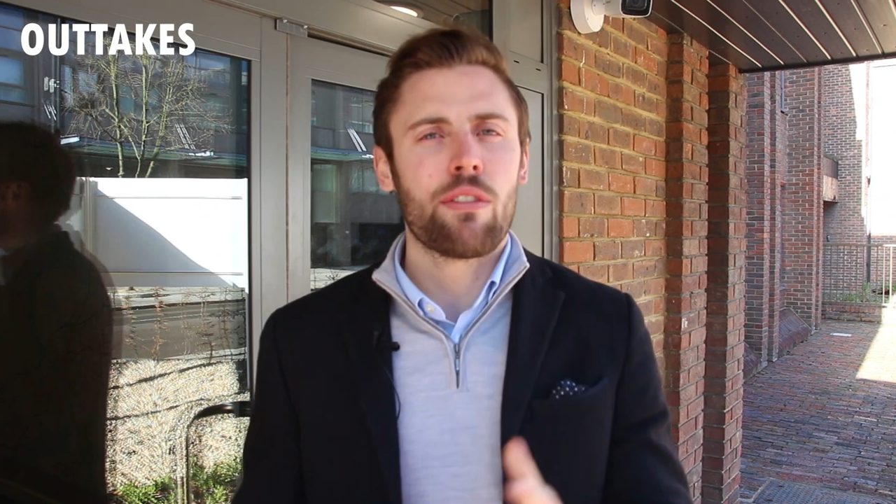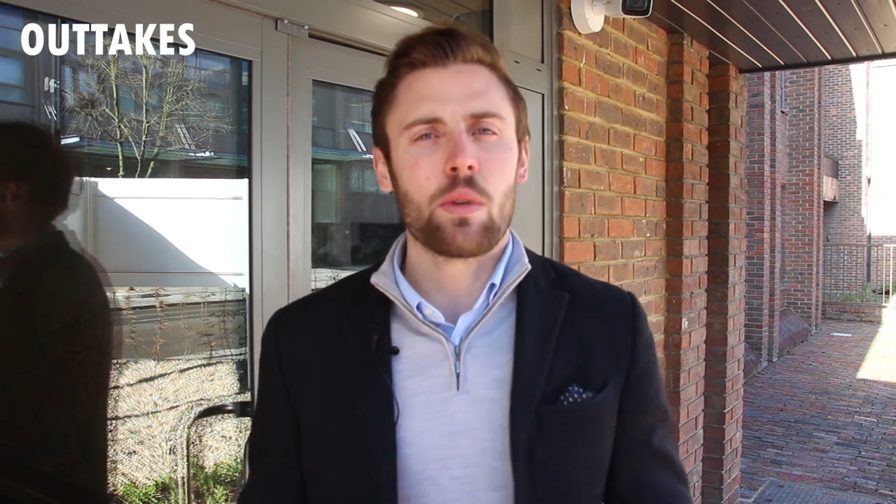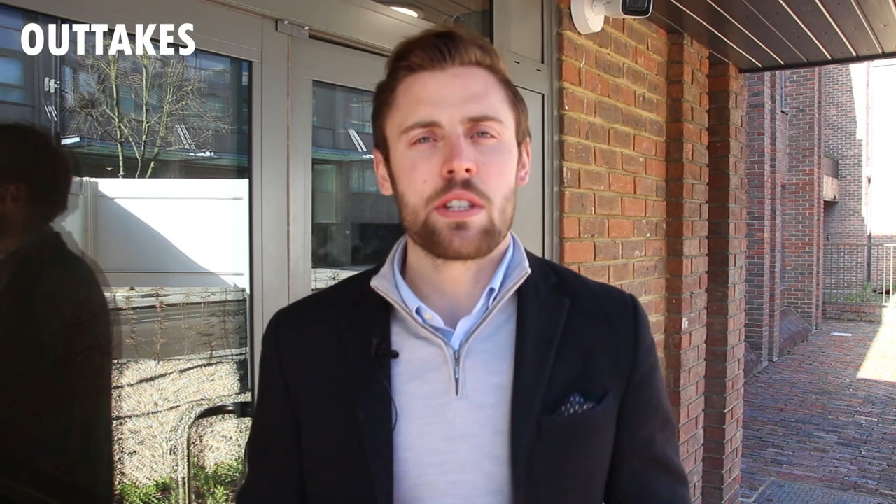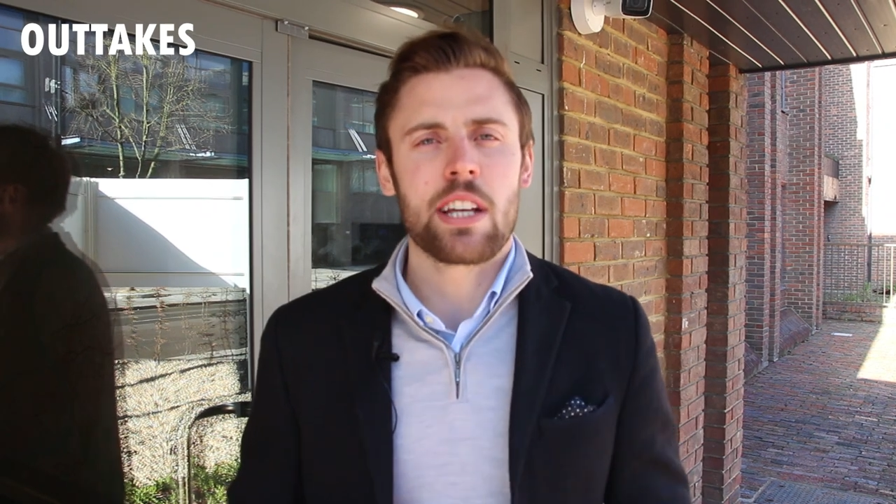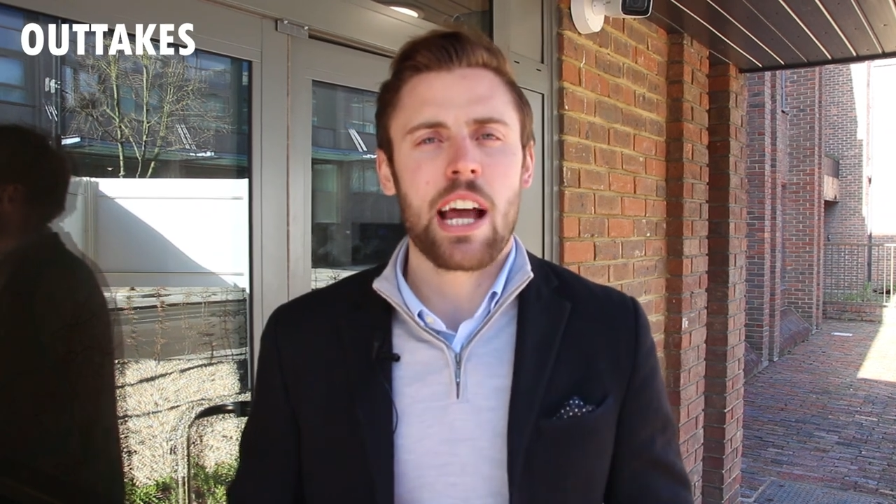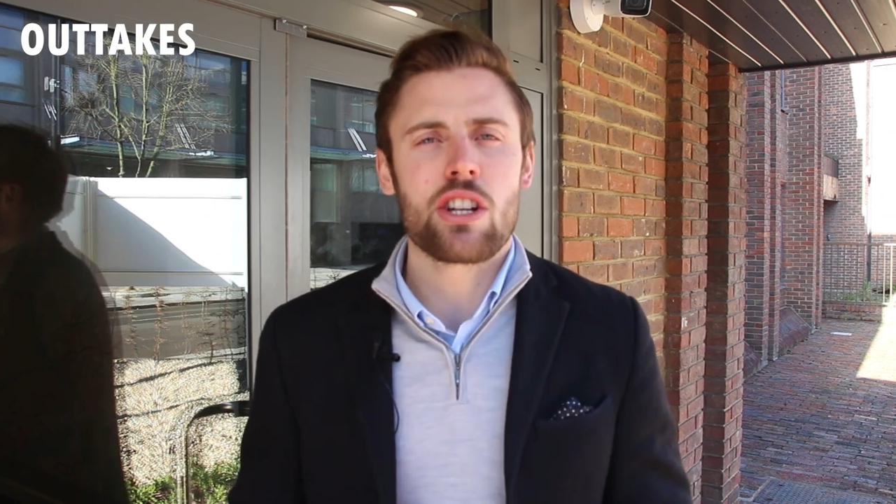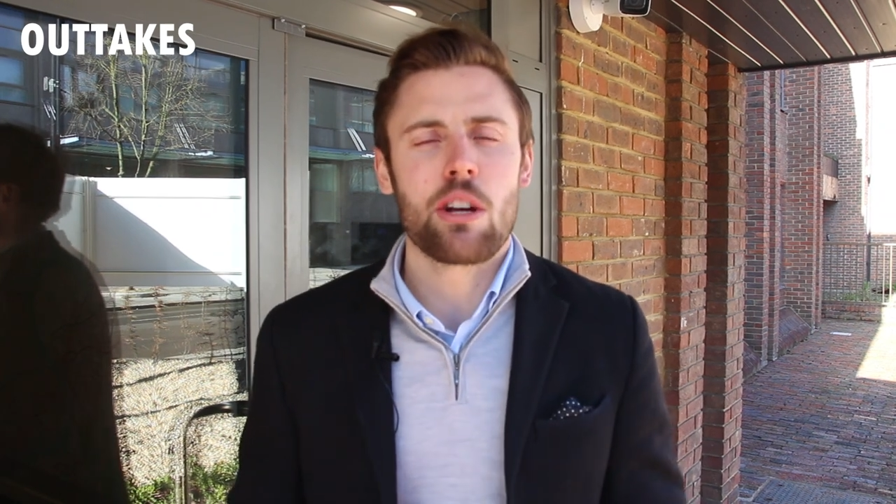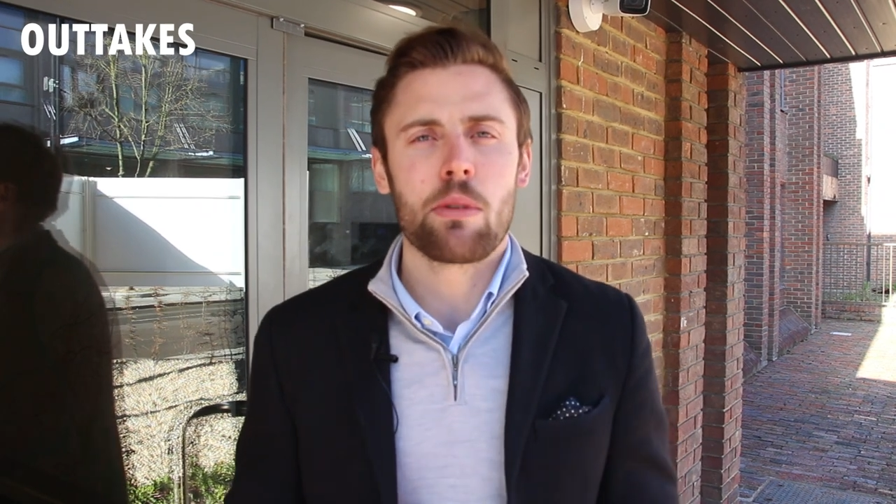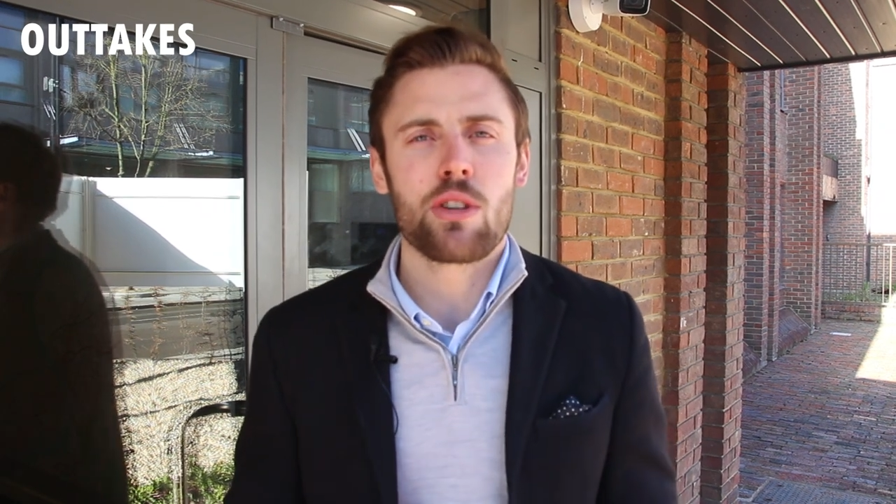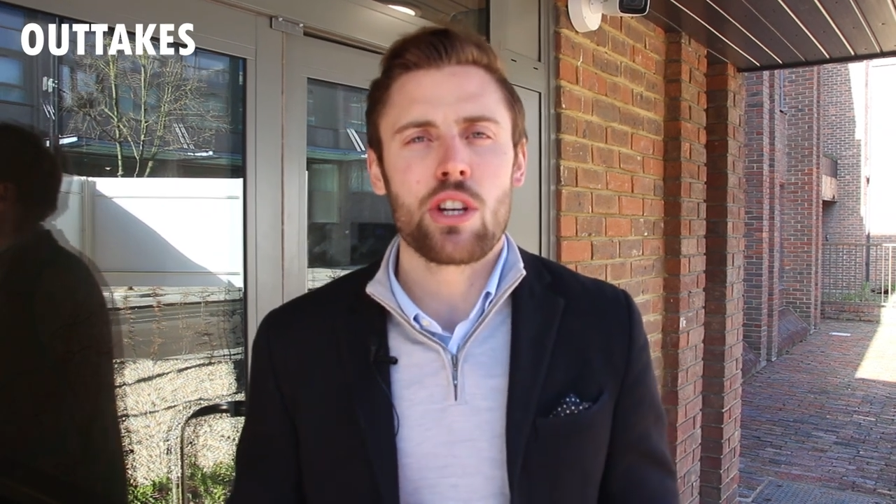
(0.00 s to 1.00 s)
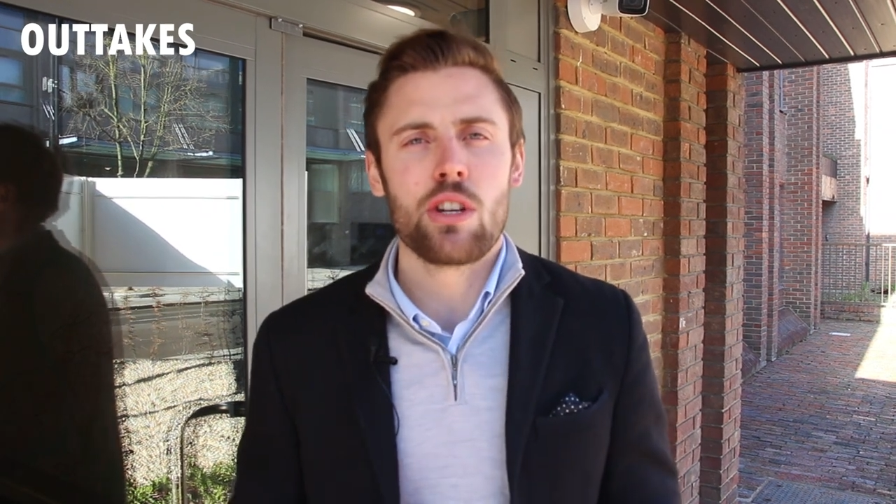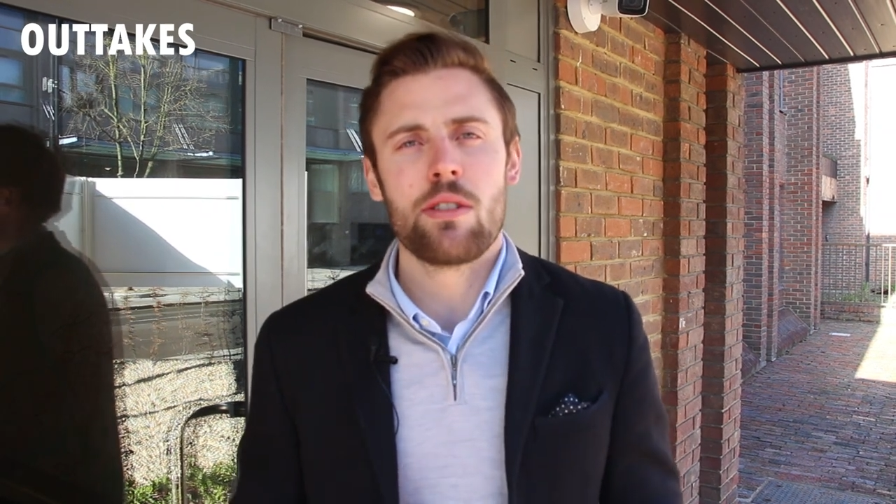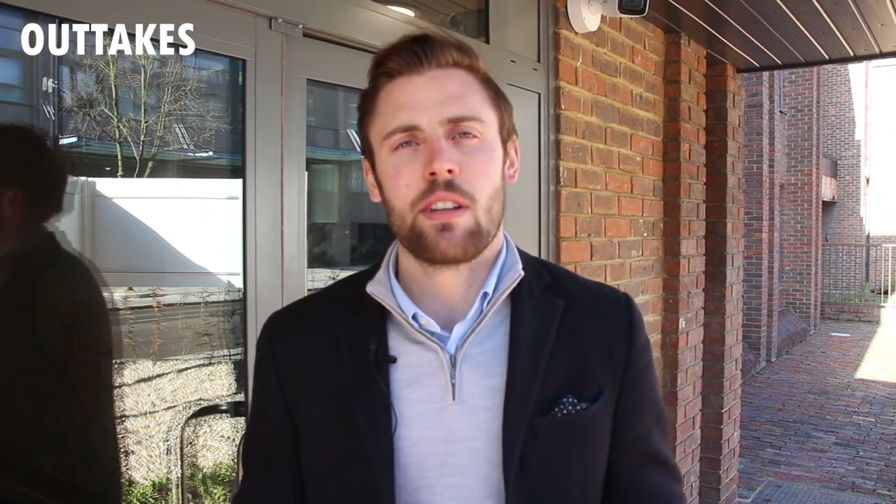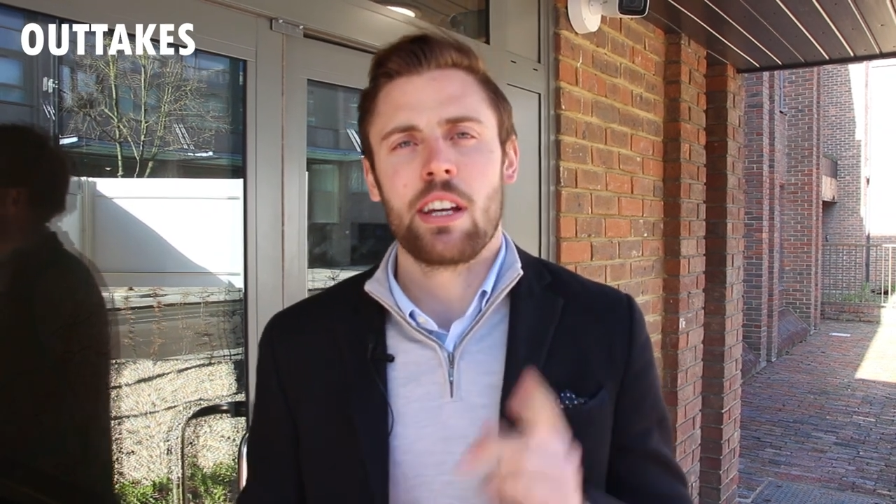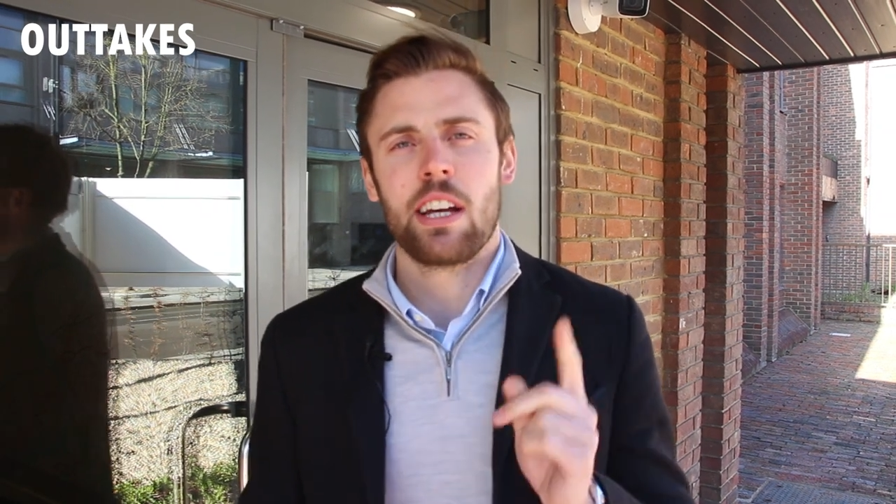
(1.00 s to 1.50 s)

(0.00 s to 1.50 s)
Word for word: forward to catching up with you soon